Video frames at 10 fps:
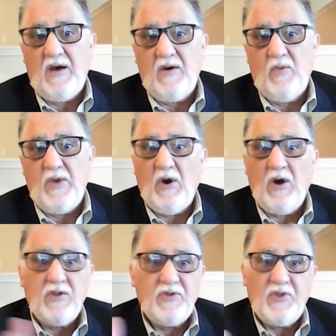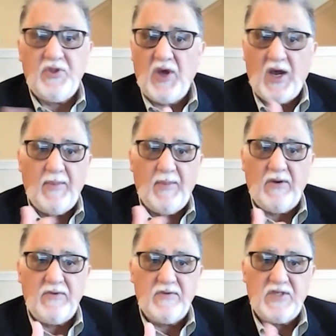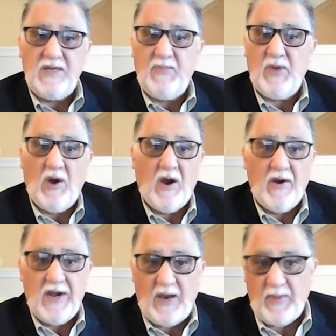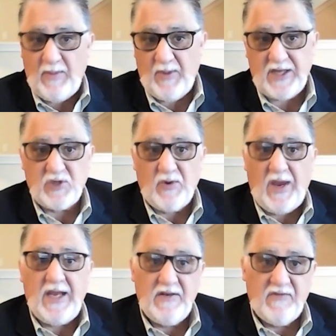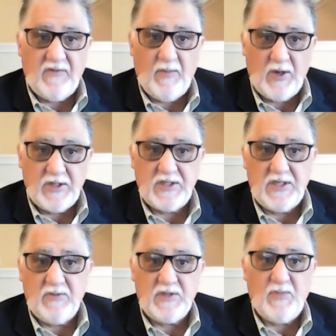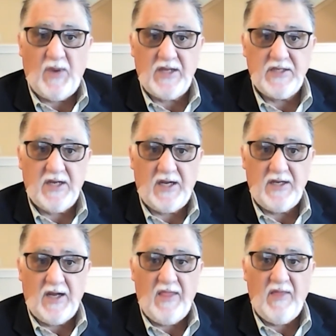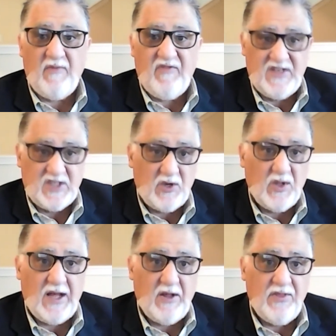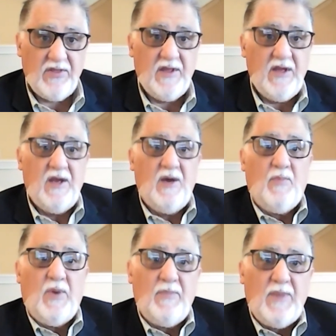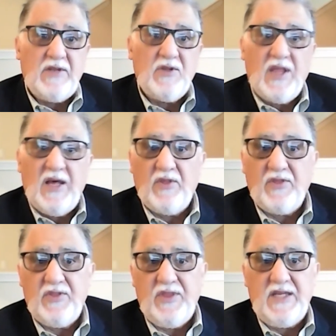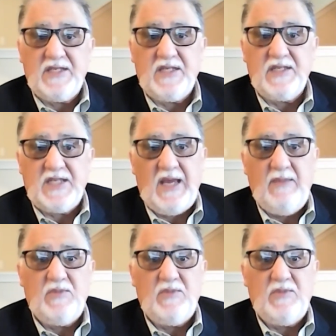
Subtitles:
we all talk about CPR and how people get trained for emergency response on the physical health, but mental health needs the same